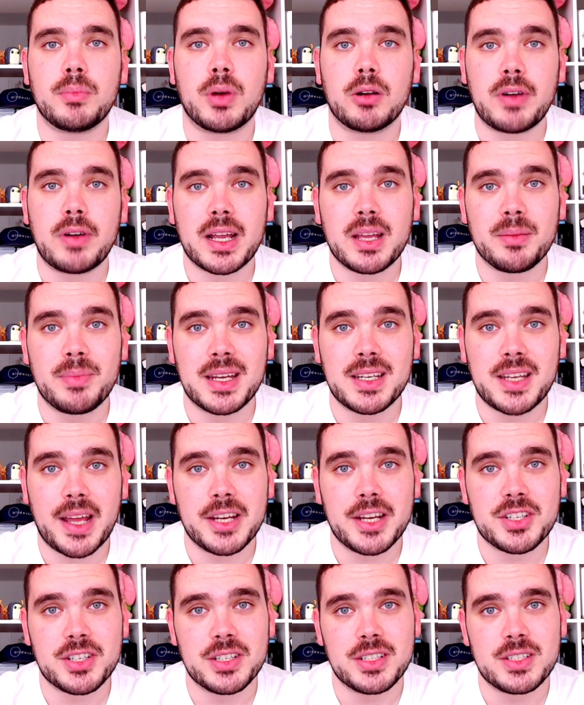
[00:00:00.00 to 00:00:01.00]
My
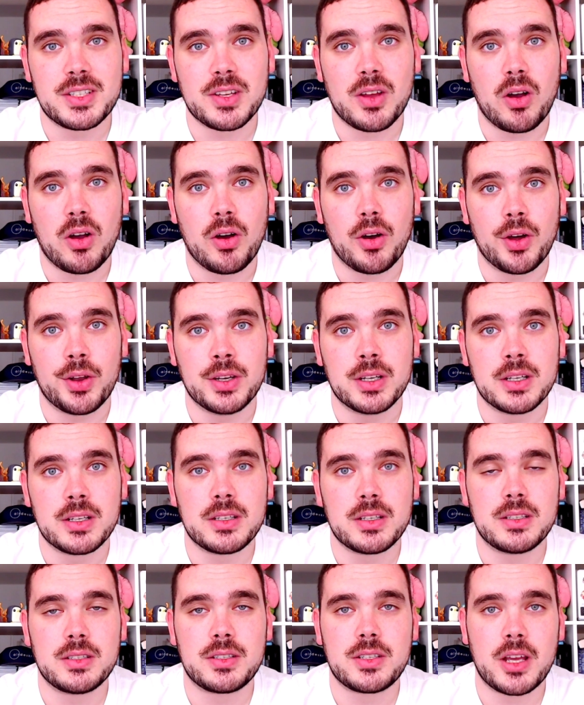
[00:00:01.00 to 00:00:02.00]
recommendations on
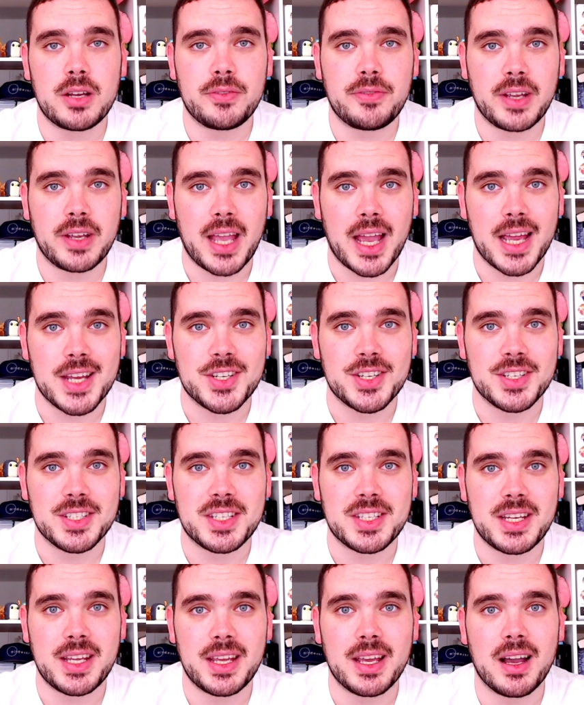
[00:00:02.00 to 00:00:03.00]

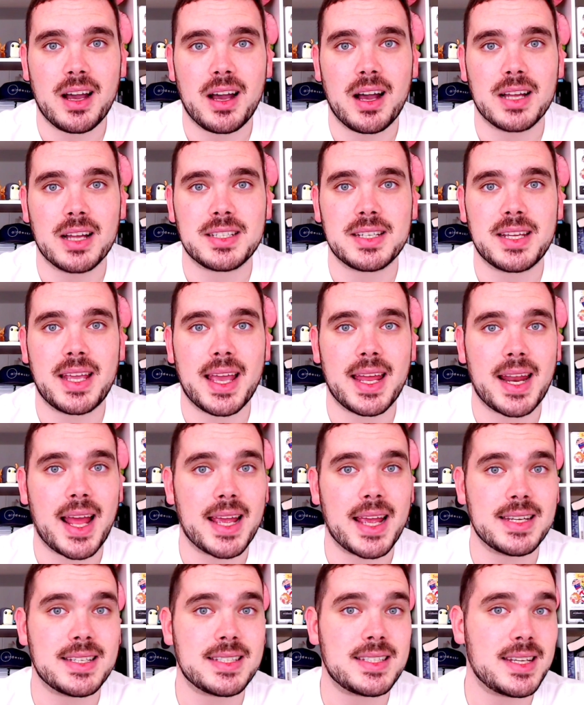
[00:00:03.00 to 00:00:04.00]
certifications here are to get
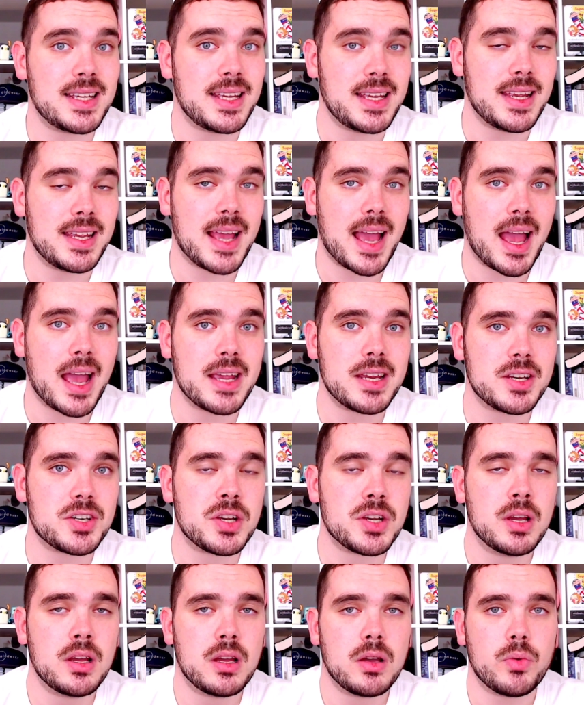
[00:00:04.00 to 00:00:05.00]
a
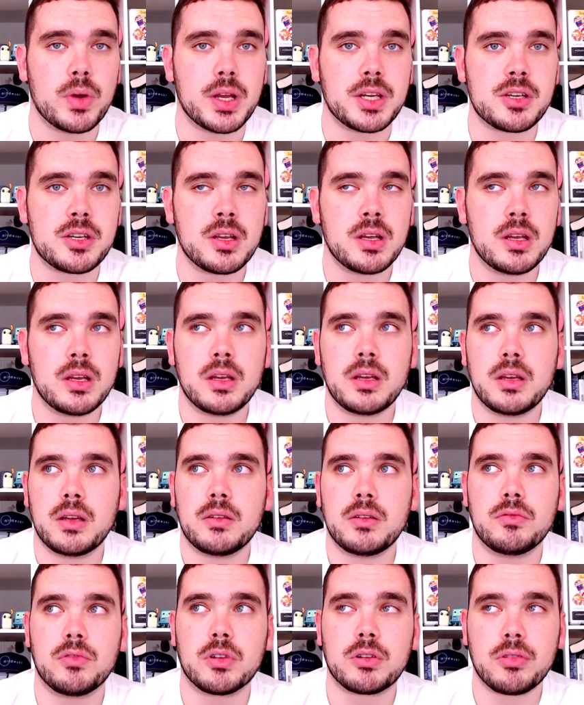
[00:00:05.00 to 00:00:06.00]
CEH, which
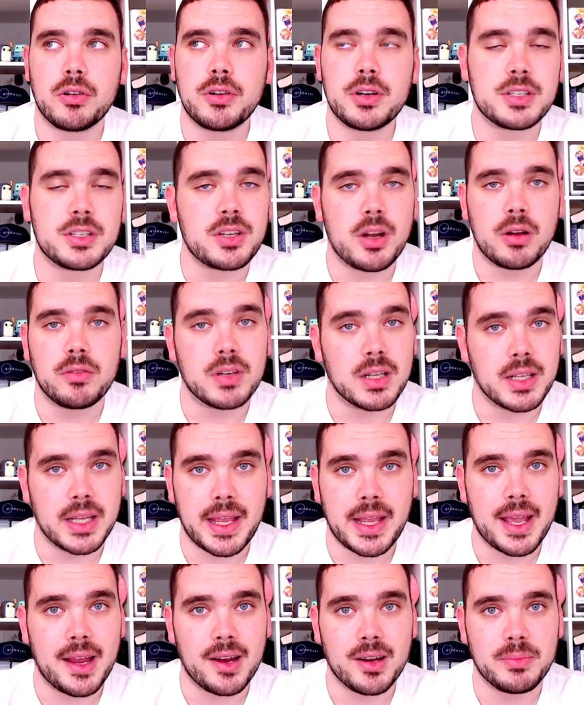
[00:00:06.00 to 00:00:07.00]
recruiters don't really
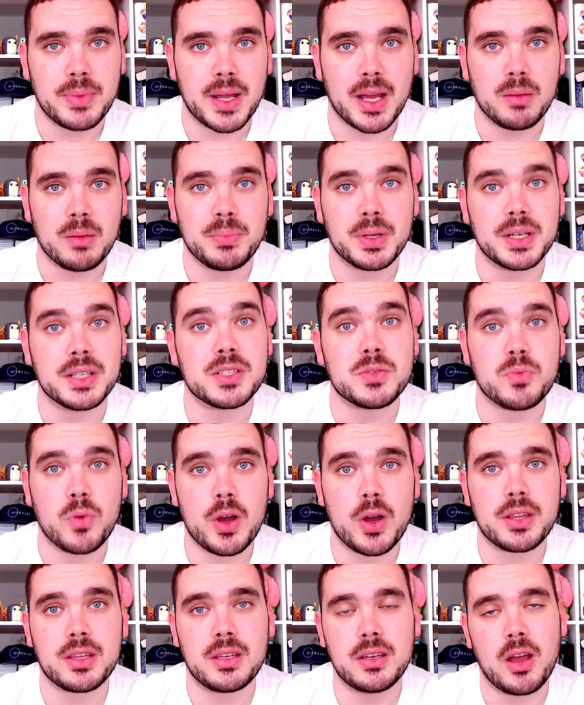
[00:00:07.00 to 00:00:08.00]
care about, but it's
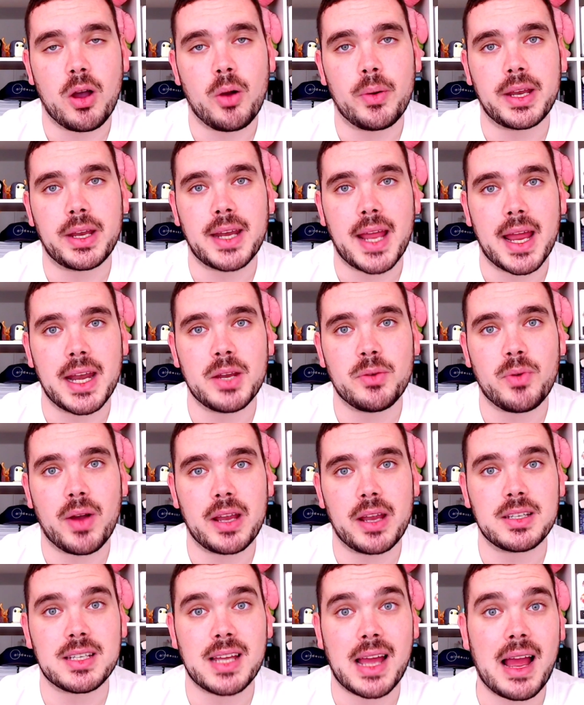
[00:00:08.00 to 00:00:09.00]
worth knowing
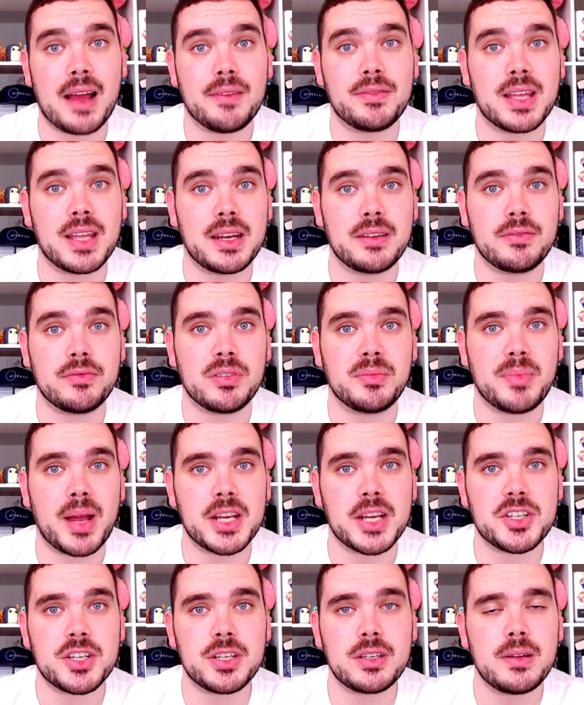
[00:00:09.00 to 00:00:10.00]
anyway to have that
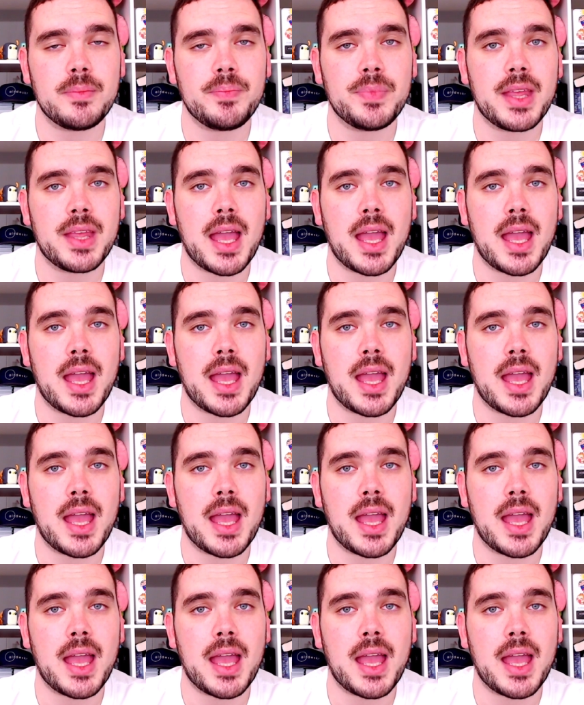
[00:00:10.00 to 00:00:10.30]
information.